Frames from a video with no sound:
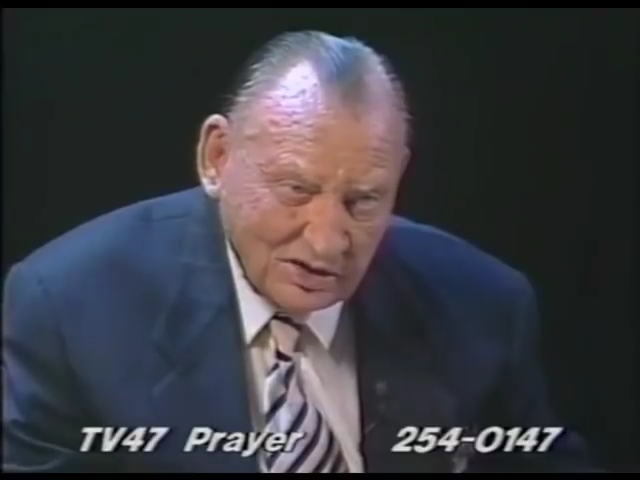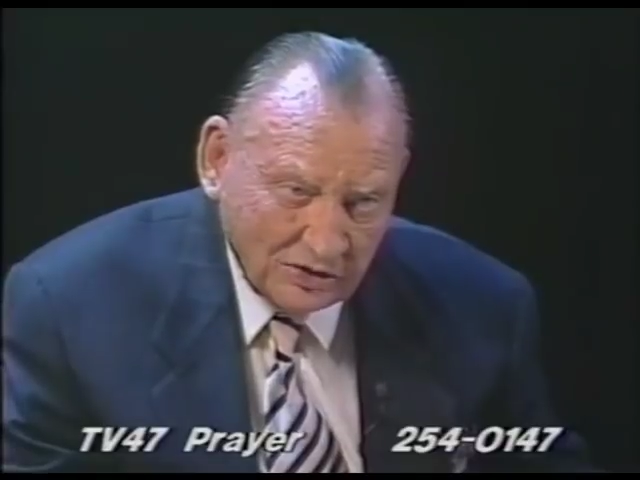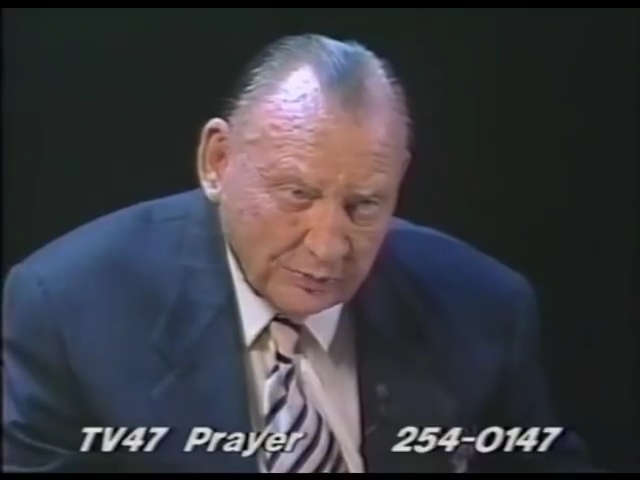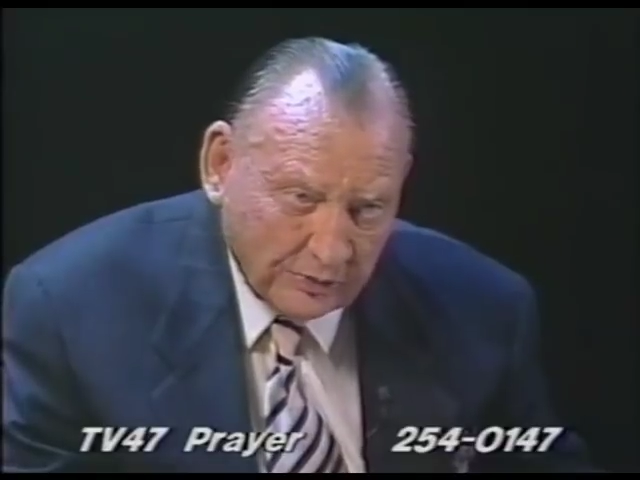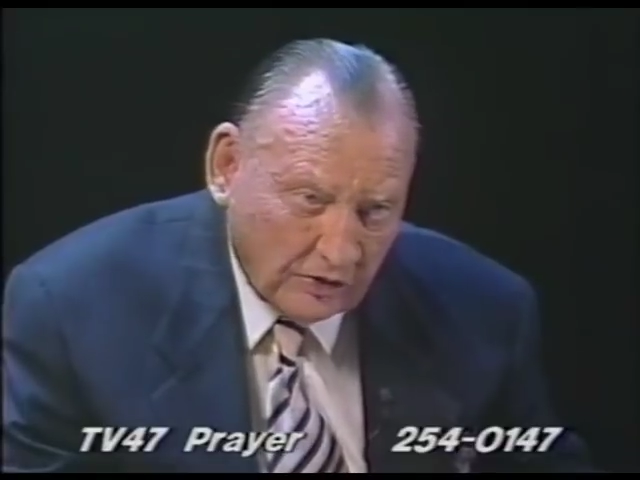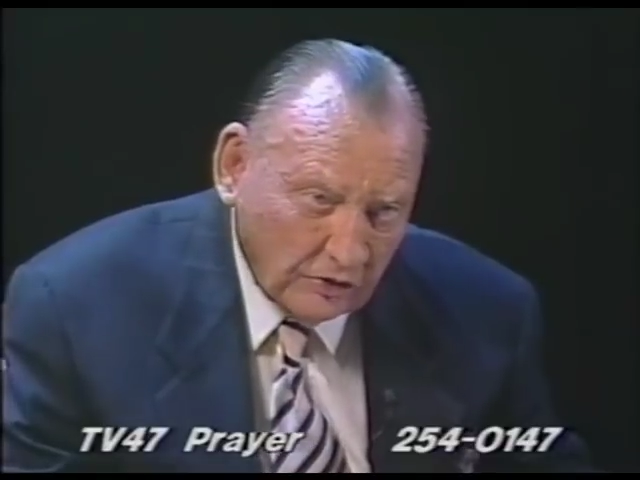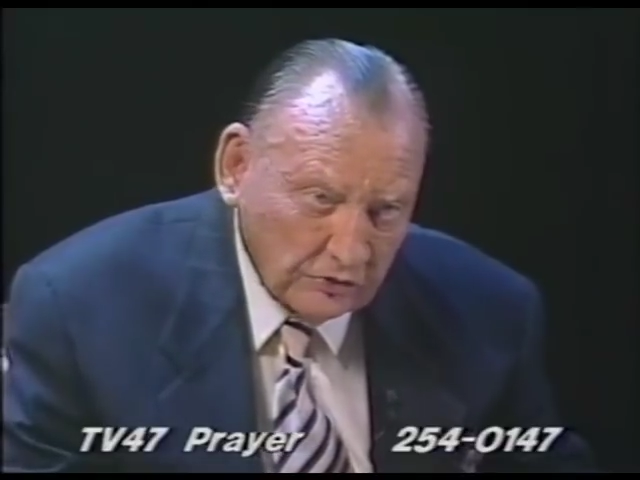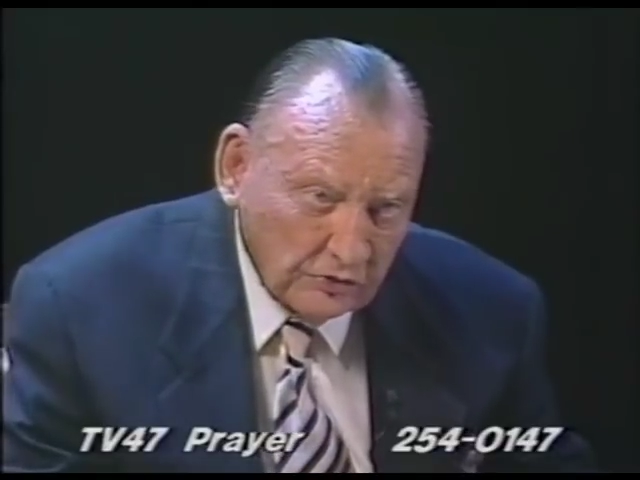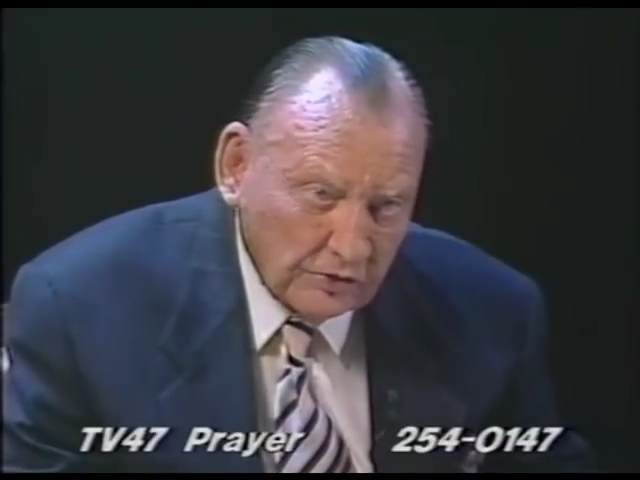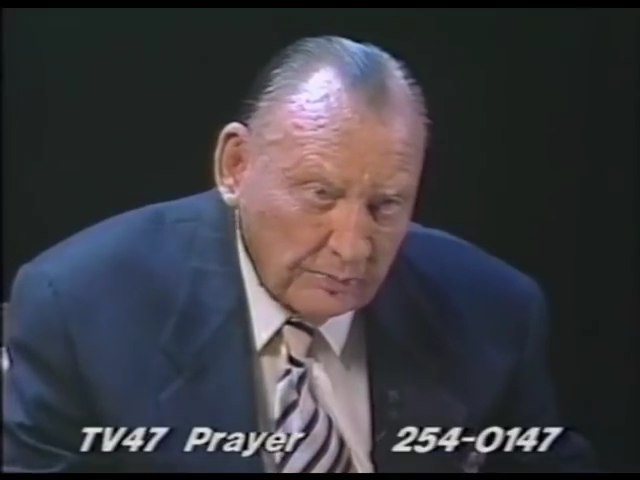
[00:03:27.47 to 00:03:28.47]
is because
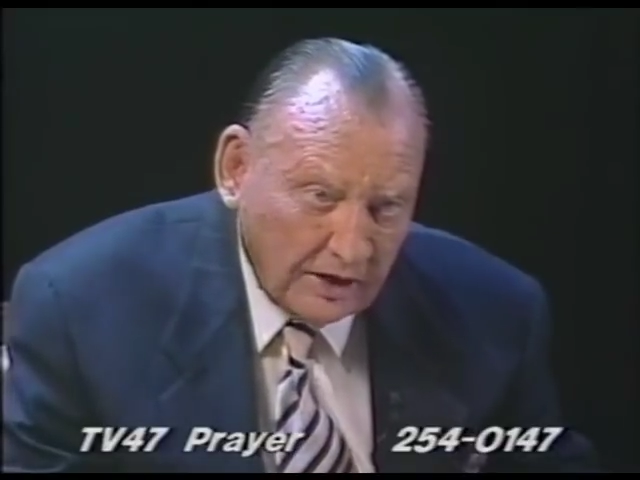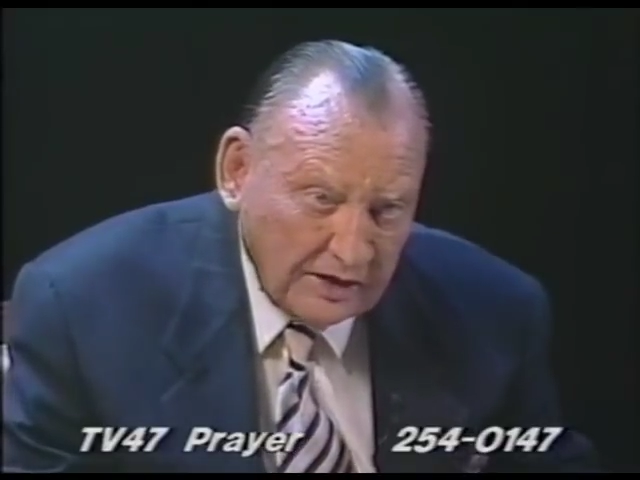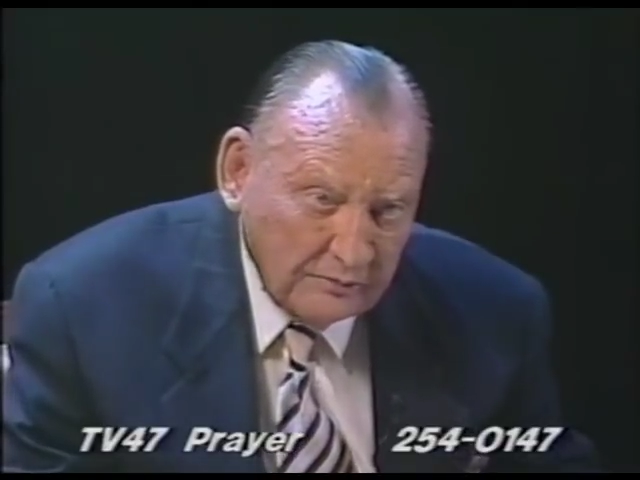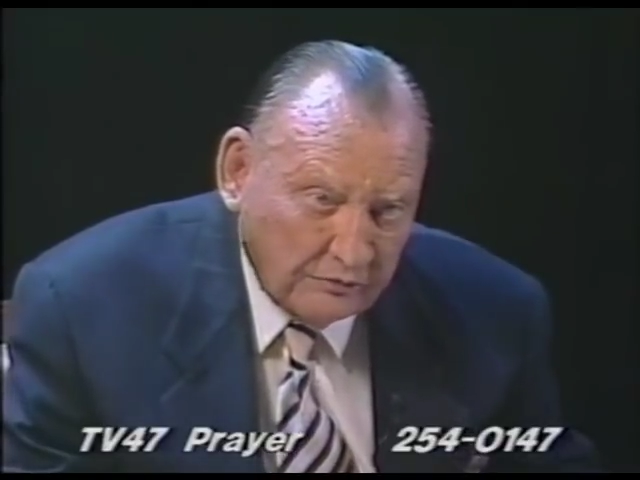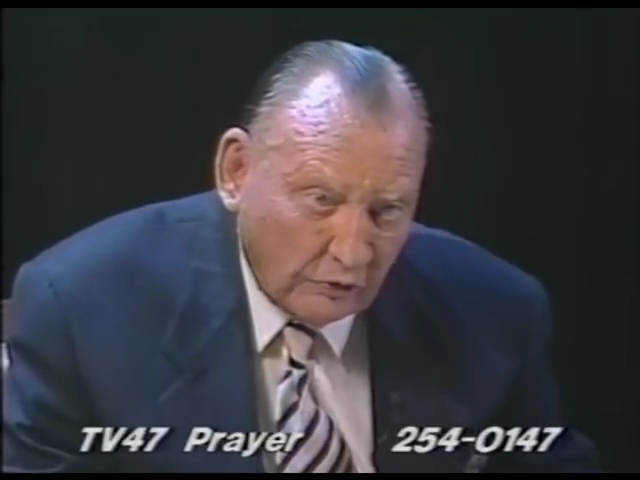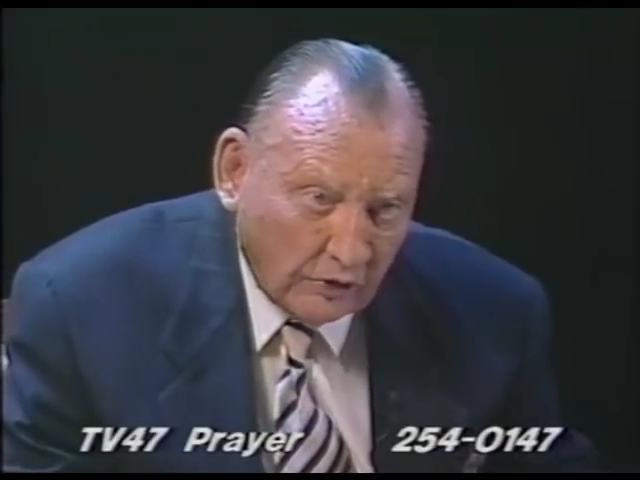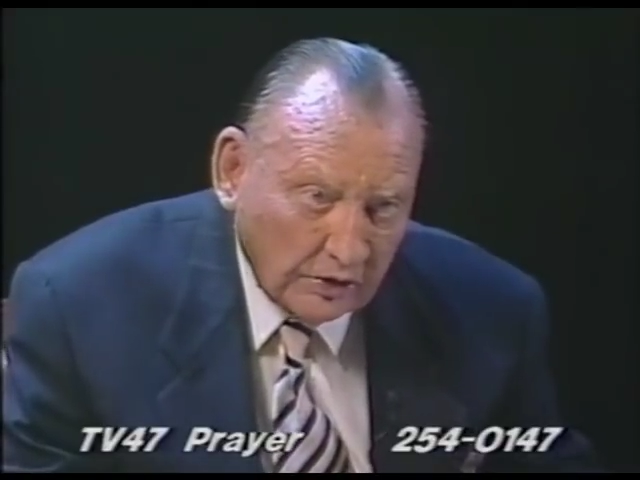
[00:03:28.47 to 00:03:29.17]
you're to blame for